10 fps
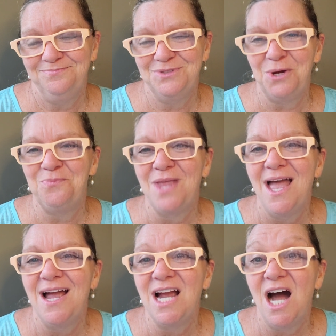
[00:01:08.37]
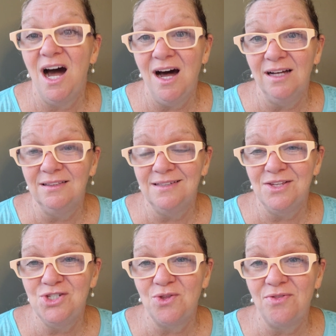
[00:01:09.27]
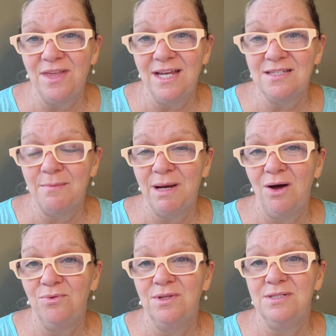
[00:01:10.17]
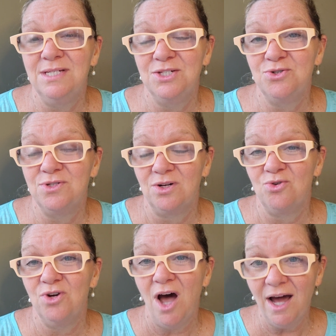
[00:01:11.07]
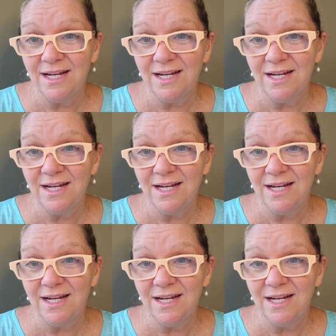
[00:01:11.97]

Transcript: So so the things about the dentures that are not